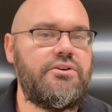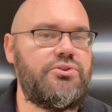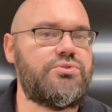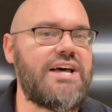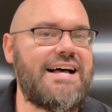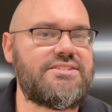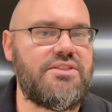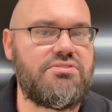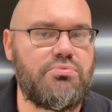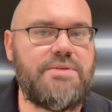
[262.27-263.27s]
Utah's the
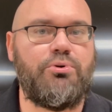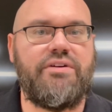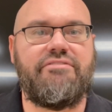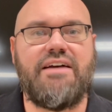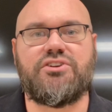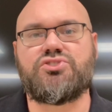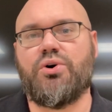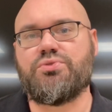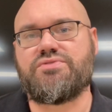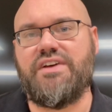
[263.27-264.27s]
three point favorite,
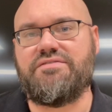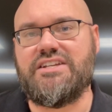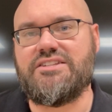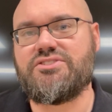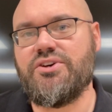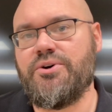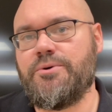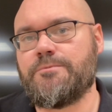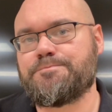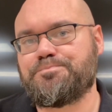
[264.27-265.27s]
totals 52.